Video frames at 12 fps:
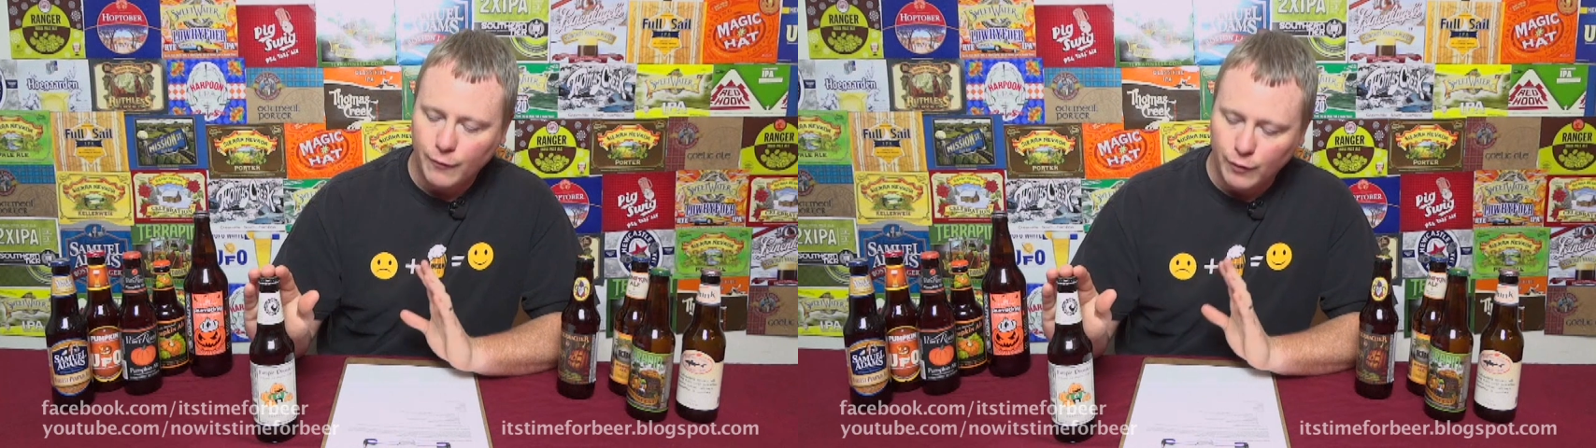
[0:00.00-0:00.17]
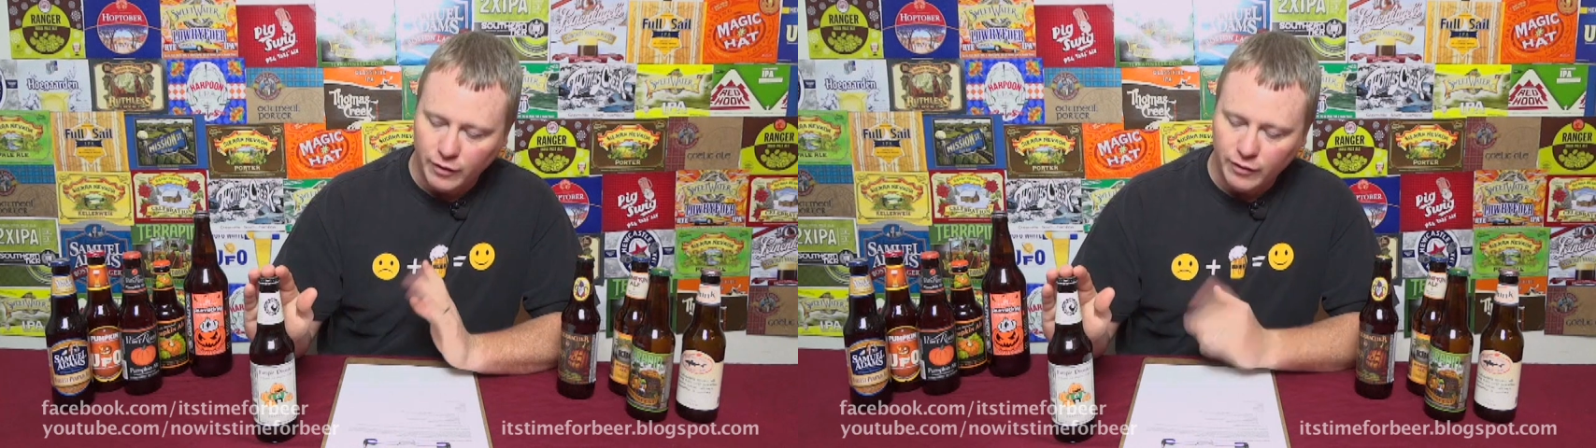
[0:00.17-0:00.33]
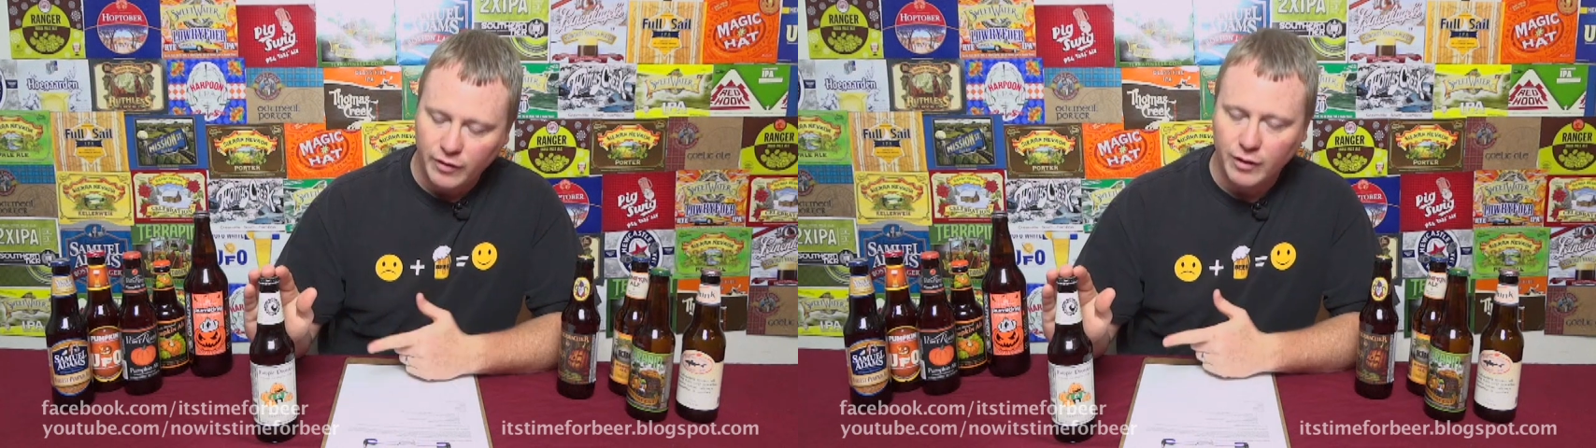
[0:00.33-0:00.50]
for
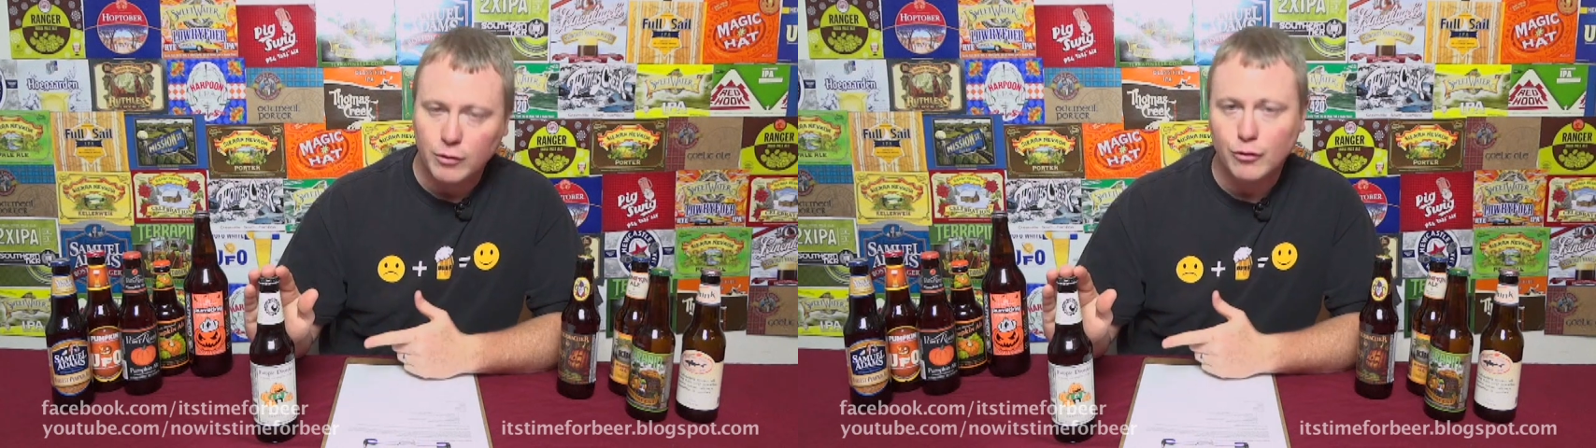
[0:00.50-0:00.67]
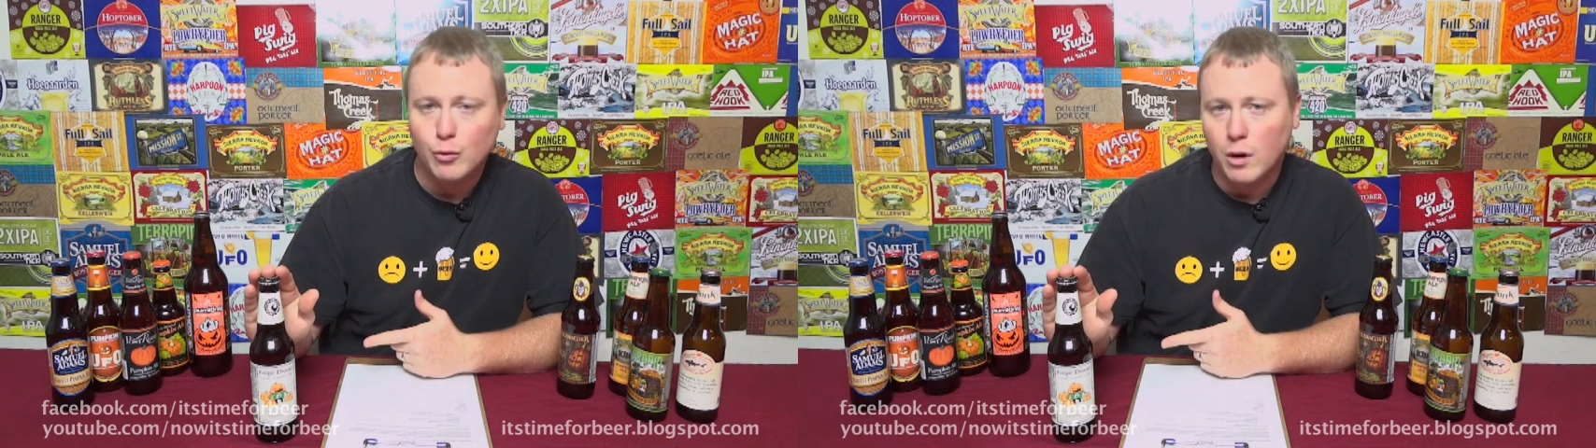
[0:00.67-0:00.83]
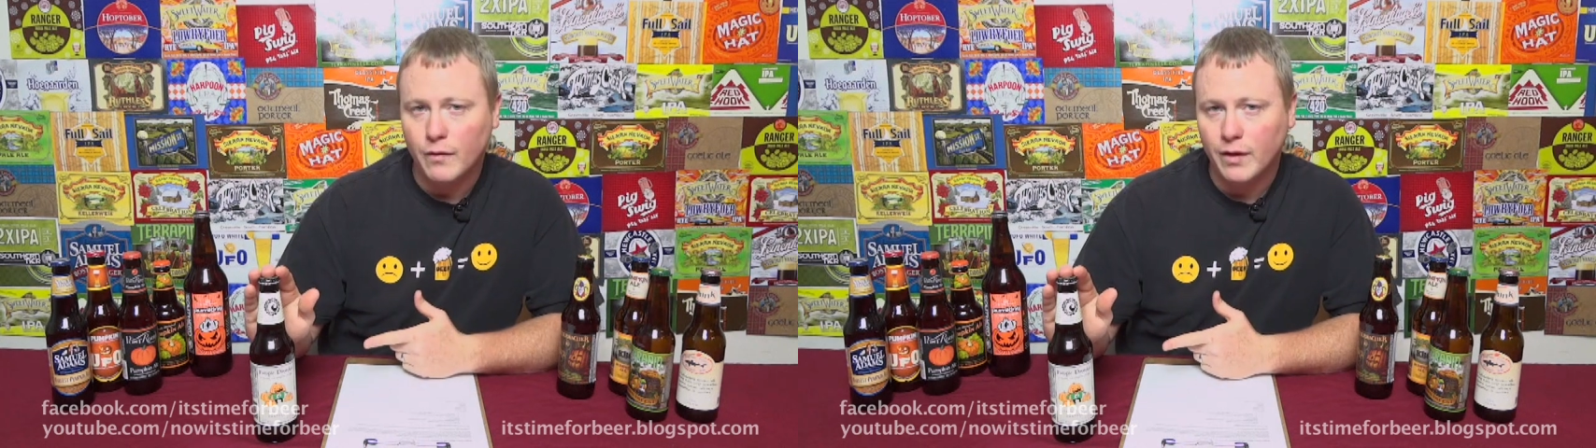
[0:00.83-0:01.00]
this single
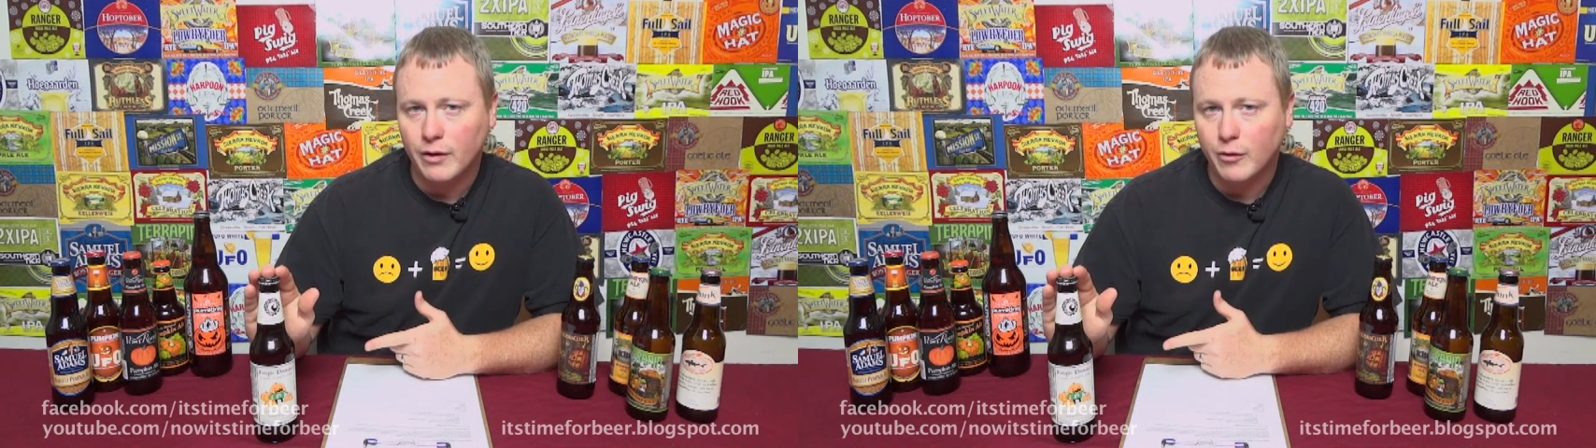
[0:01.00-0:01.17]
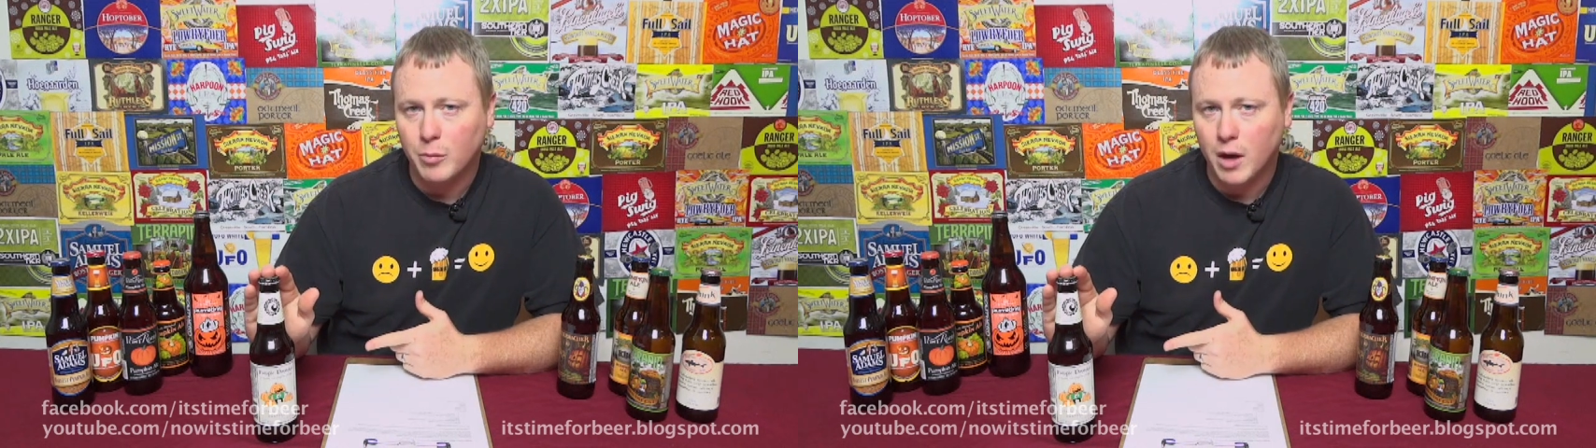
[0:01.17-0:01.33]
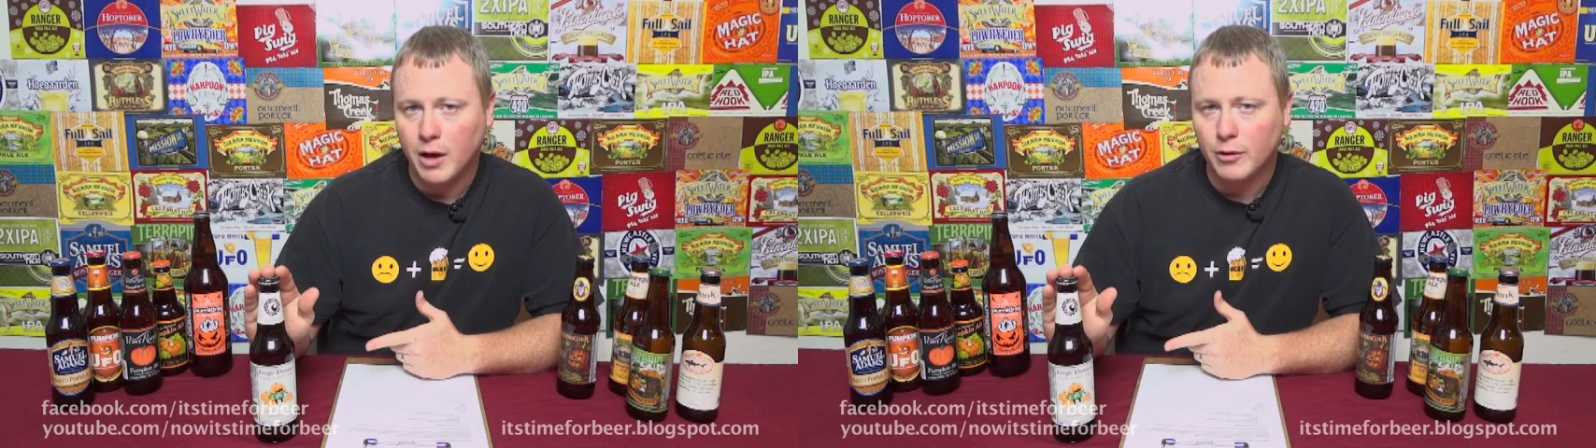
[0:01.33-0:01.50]
12-ounce
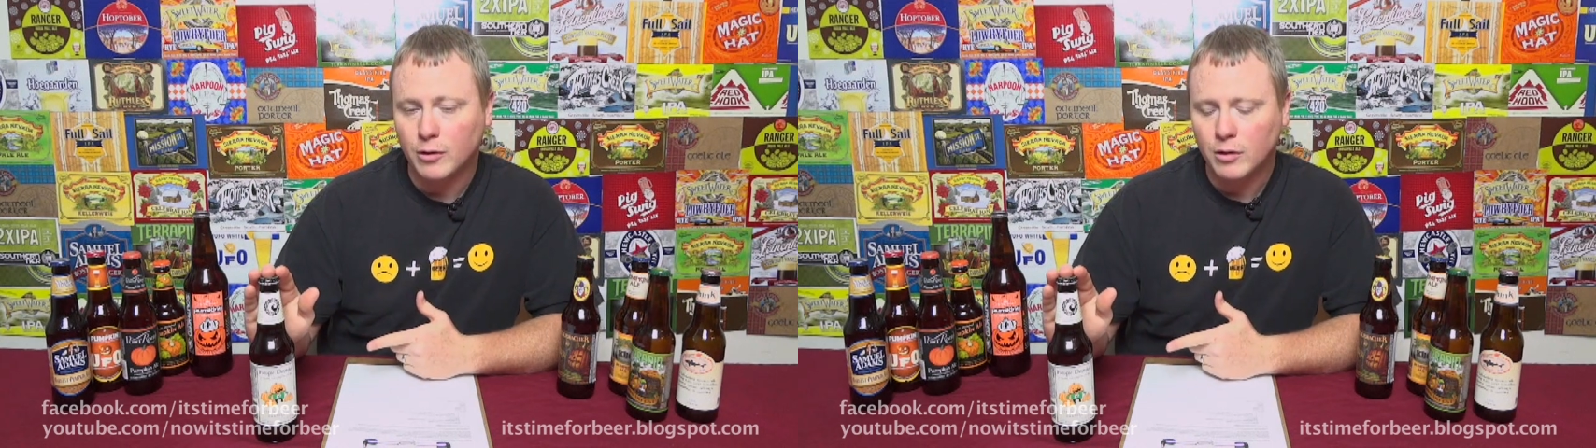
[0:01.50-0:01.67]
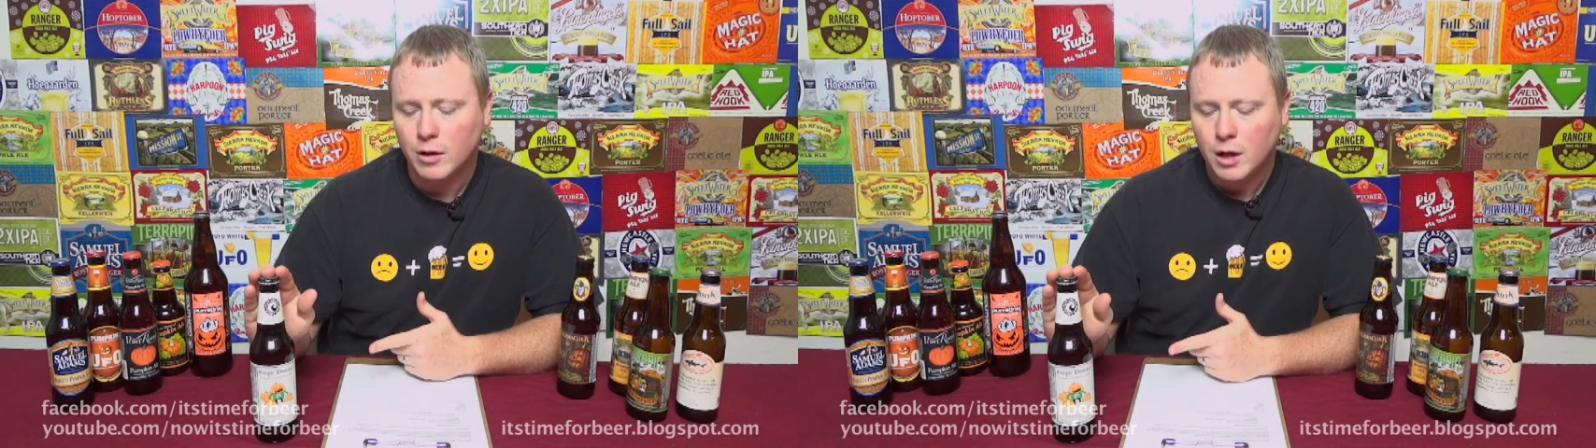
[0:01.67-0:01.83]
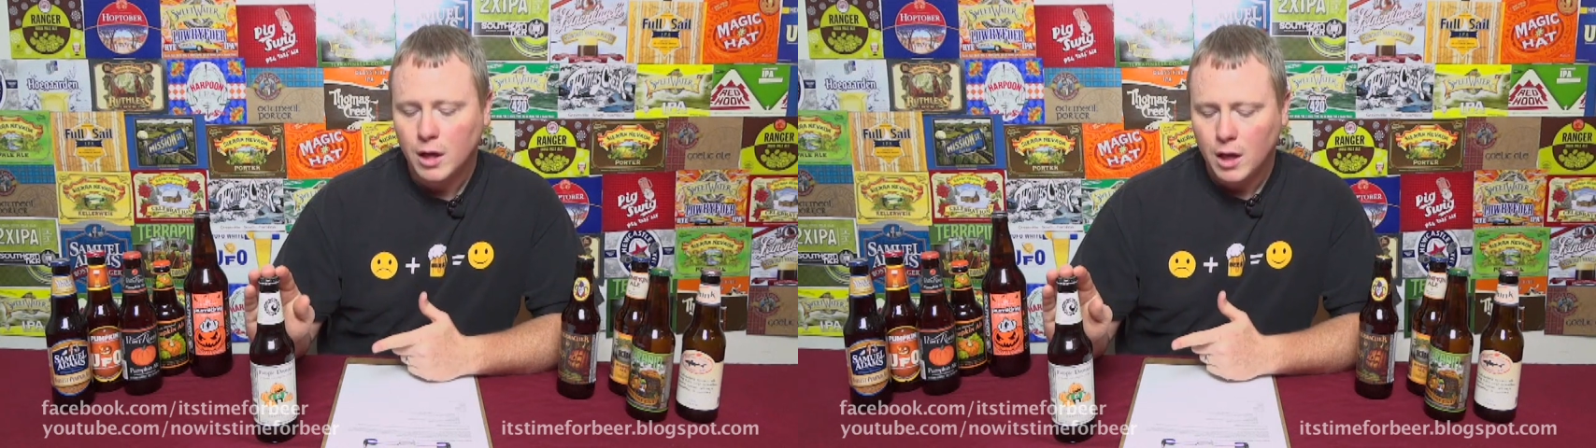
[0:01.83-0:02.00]
bottle.